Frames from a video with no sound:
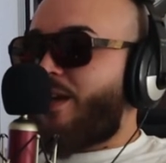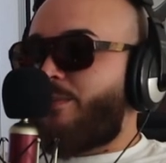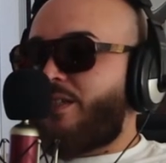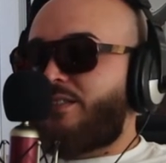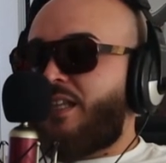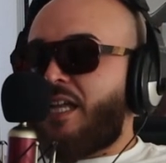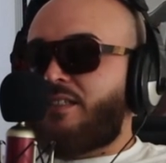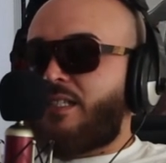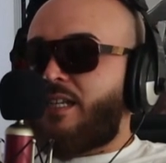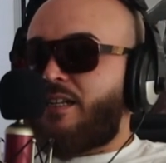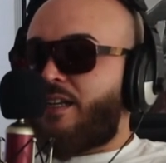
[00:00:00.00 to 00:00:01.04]
That bitch
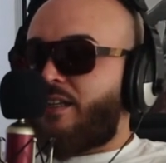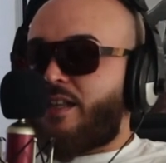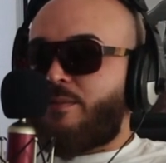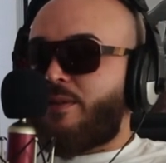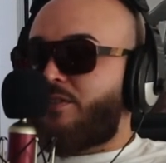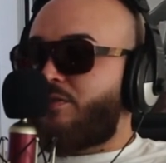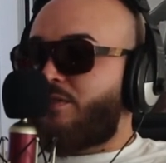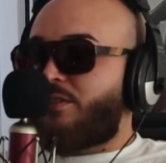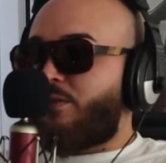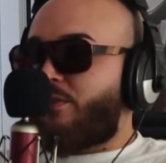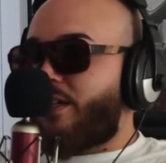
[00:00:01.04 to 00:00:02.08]
dancing at night. That bitch
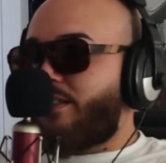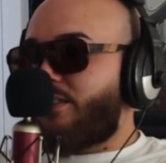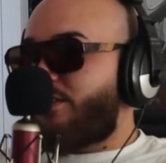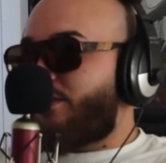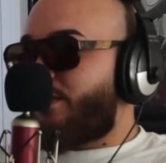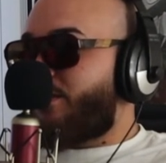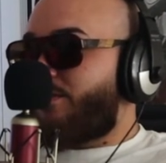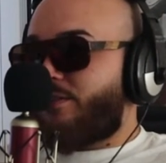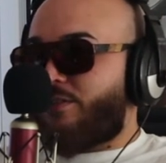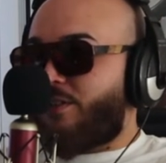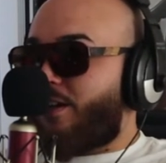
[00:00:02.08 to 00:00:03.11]
doing some crazy
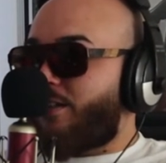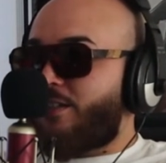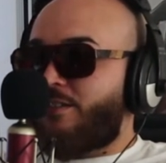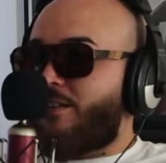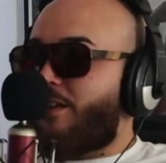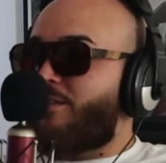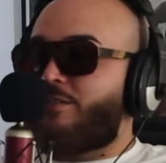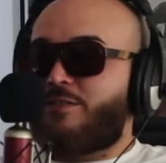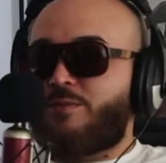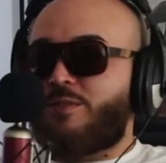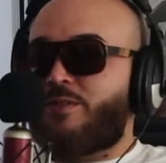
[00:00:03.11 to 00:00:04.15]
shit. Talking, I don't
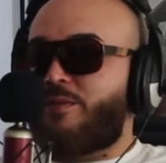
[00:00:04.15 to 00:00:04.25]
know, bro.